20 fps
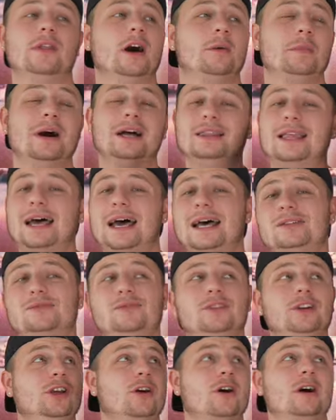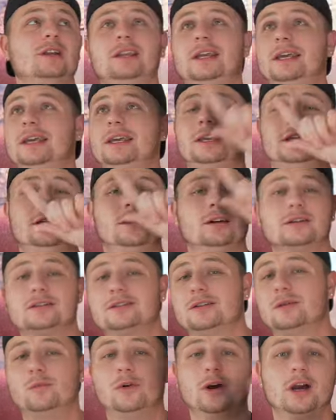Now, my last video, I link it here
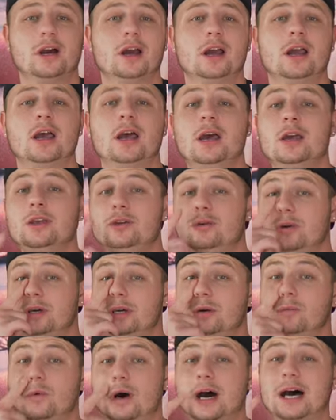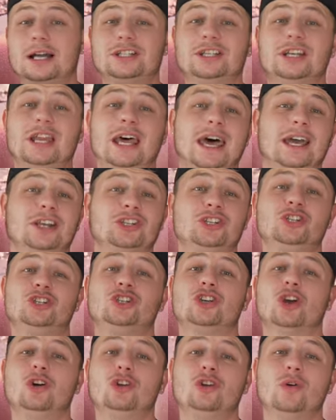somewhere. You can watch it. I actually
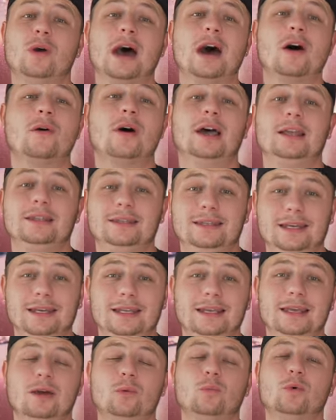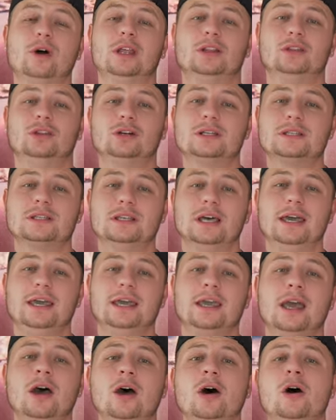show you how I did it and what it looks
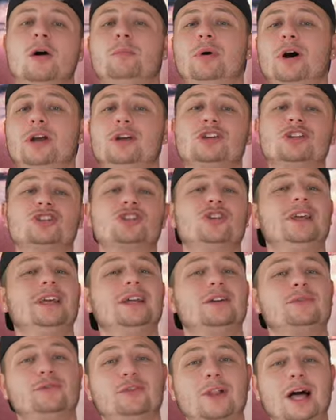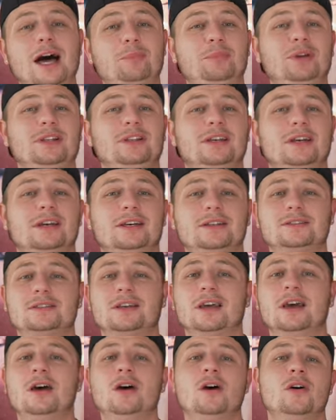like, but you're just gonna get a floppy disk
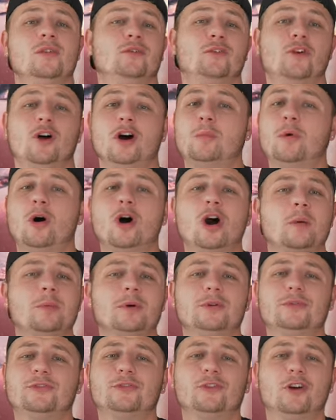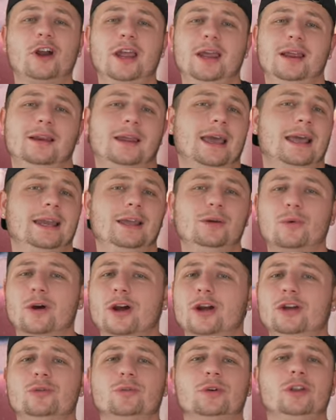from Harbor Freight,
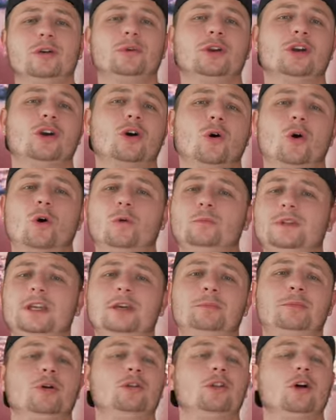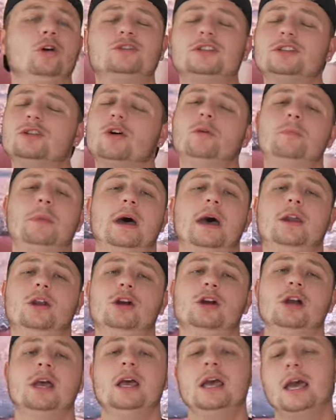anywhere you really want to go, Home Depot, Lowe's, it don't
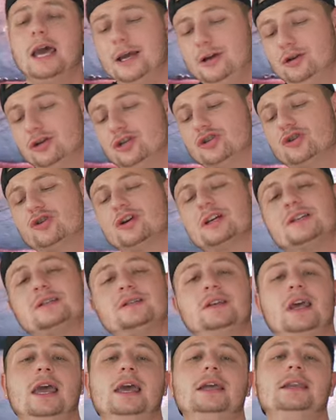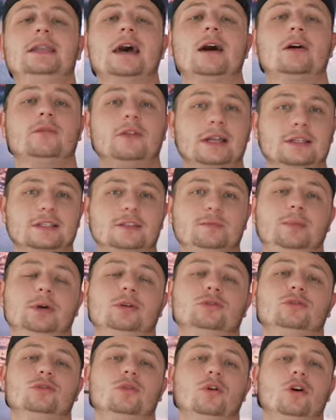matter. And you're just going to sand down that
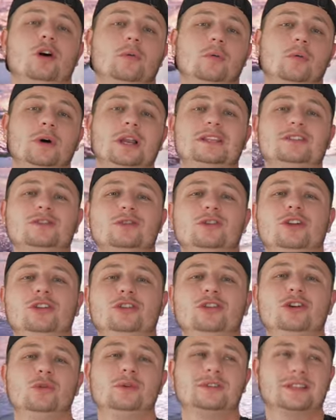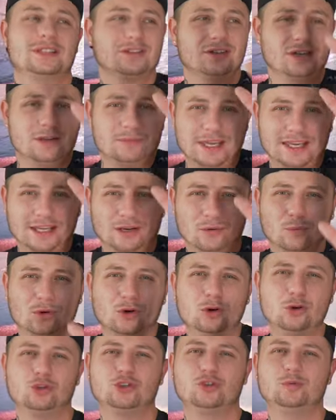spindle arm. And what it's going to do is it's going to make it
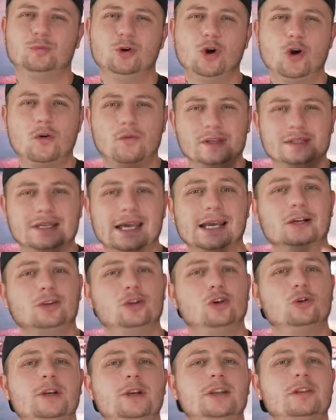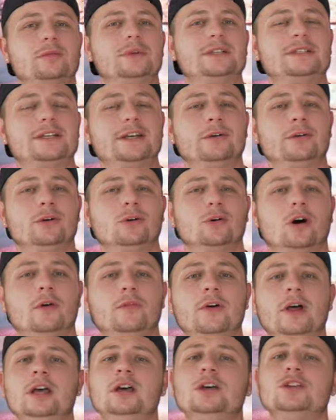real smooth and take a bit of the
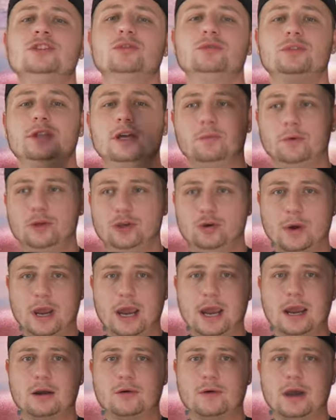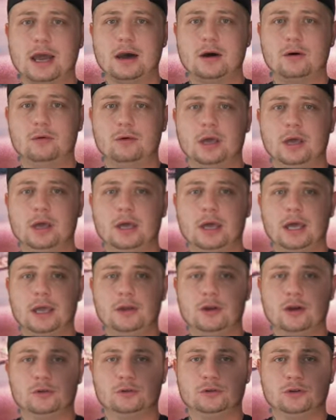material So then when you air out
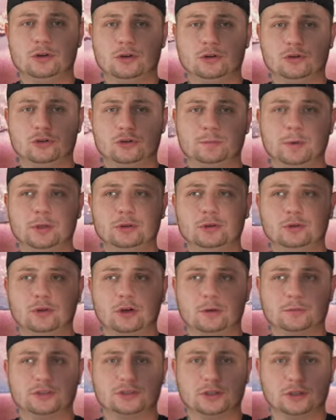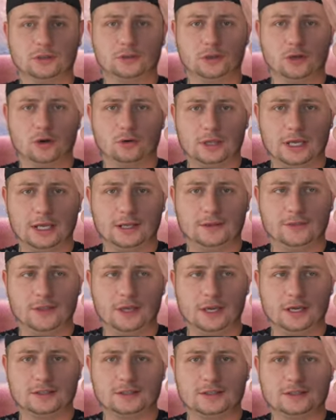and your, your spindle arms start to go like
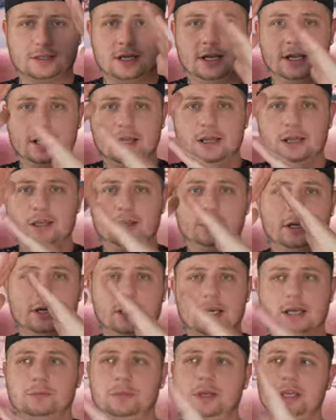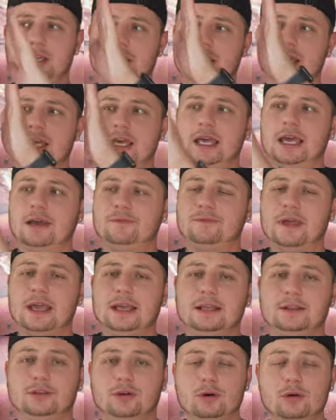this, you know what I mean? If
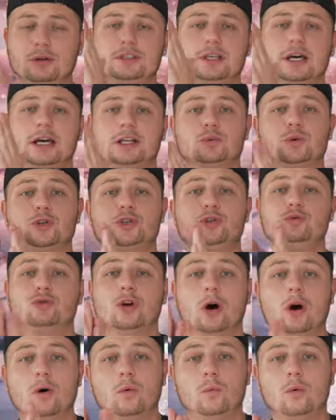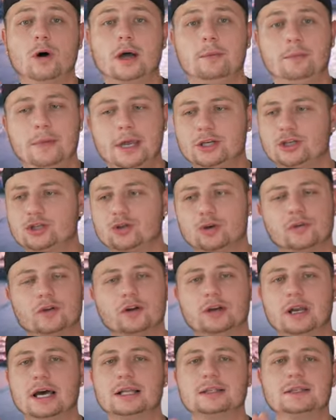they do touch, what you don't want, make sure
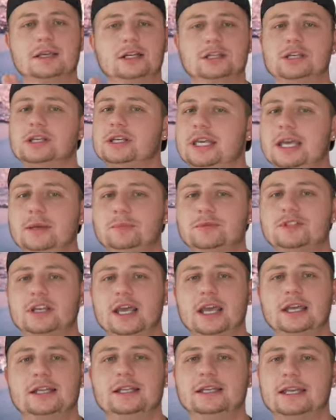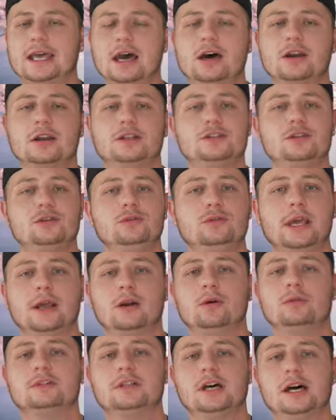they're not touching. Keep sanding down until they
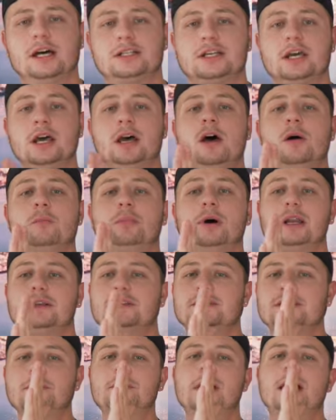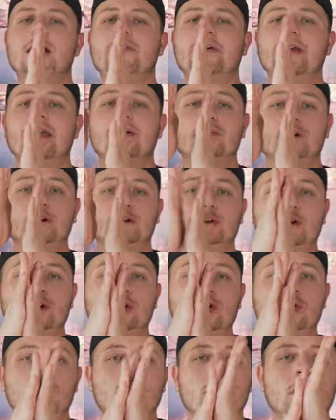don't touch. But if somehow they ever
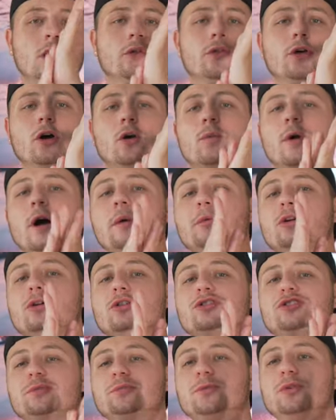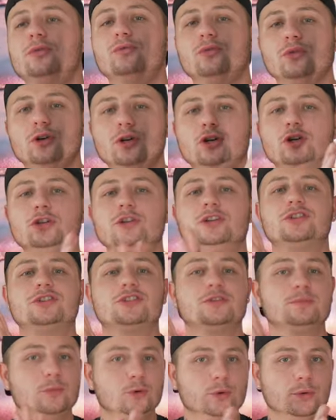do, they're rubbing on something really
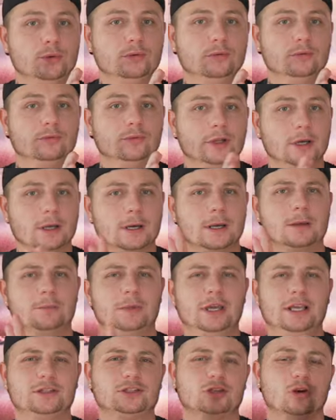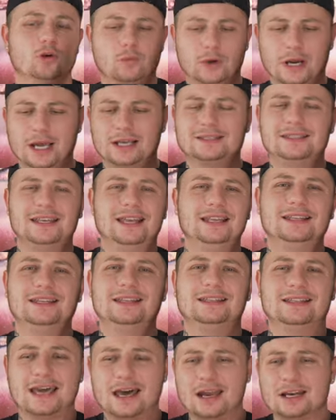smooth. You know what I mean? So when I sanded
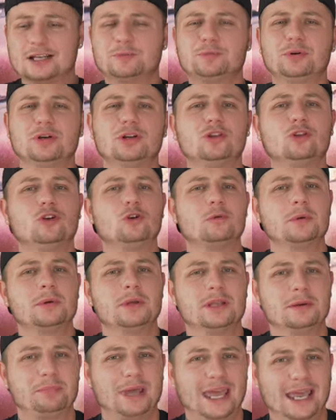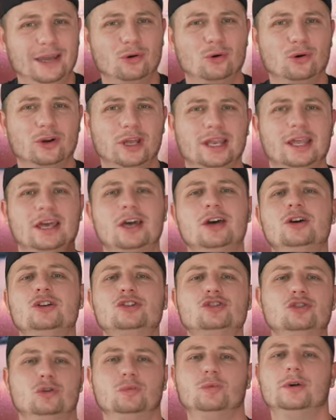it down, I just put a little bit of paint on it
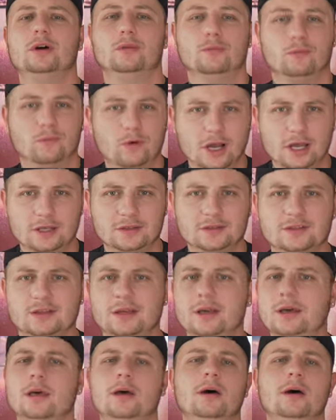so it wouldn't rust.